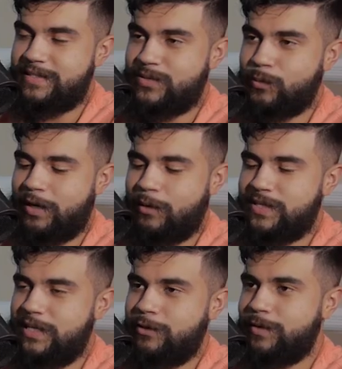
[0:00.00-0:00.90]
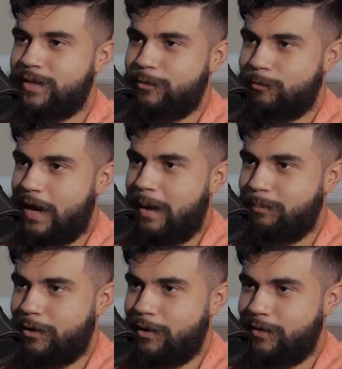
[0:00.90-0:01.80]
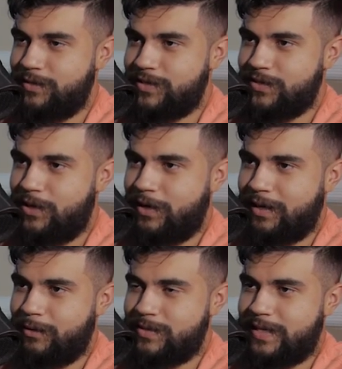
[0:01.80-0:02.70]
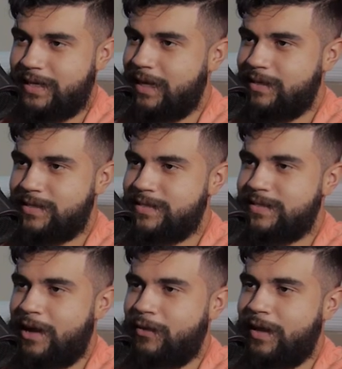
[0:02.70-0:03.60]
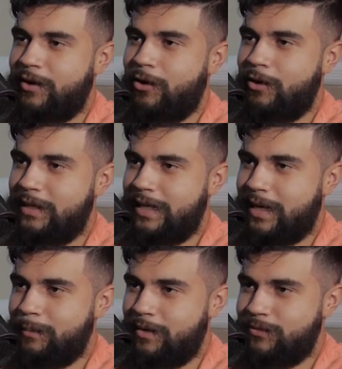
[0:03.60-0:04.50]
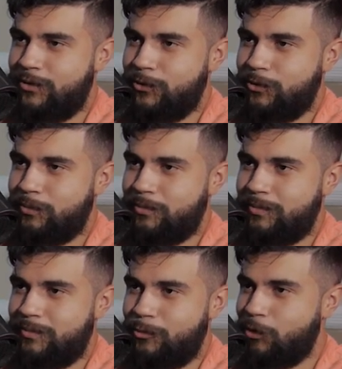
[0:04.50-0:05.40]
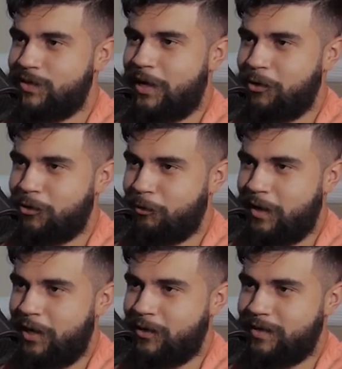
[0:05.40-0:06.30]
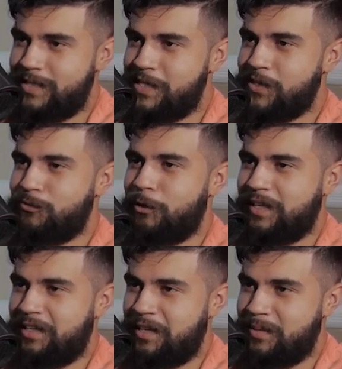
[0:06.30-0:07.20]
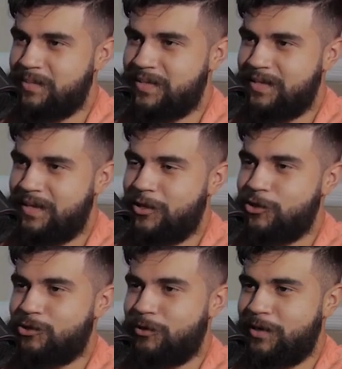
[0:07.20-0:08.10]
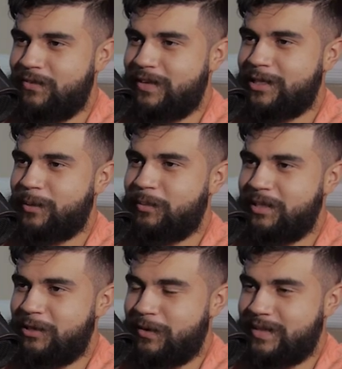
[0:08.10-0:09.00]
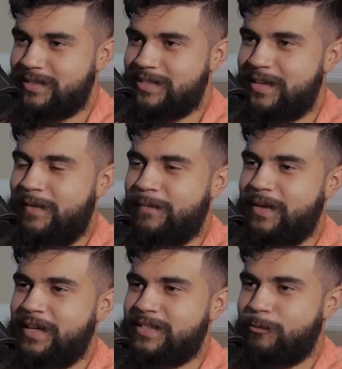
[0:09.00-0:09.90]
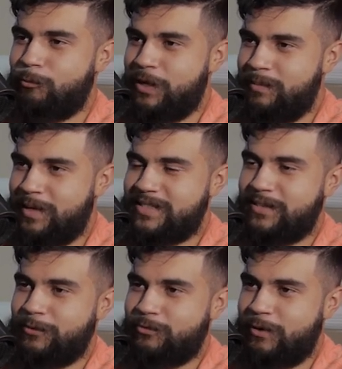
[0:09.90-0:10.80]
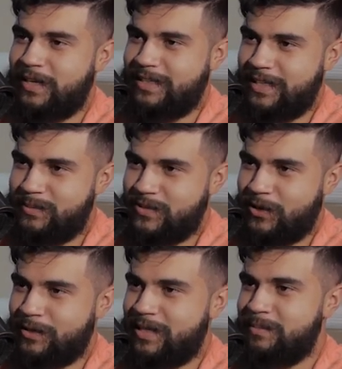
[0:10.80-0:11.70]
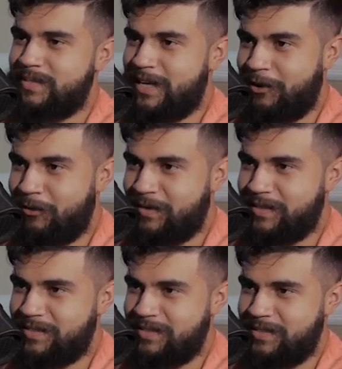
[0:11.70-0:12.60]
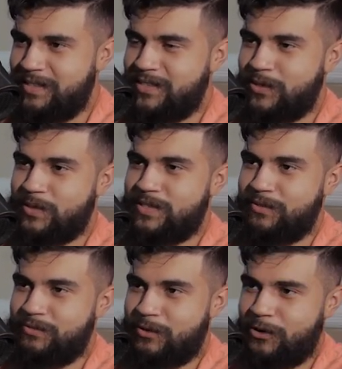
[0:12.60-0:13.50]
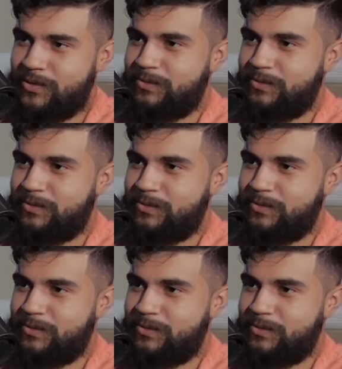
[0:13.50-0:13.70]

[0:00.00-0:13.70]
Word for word: is when I was hearing the rap part of this song, I was like, that doesn't sound at all like MF Doom or Tyler the Creator. It sounds like Freddie Gibbs. Sure enough, I look up the lyrics. It's a remix of a Freddie Gibbs song named Terrorist. So it's the verse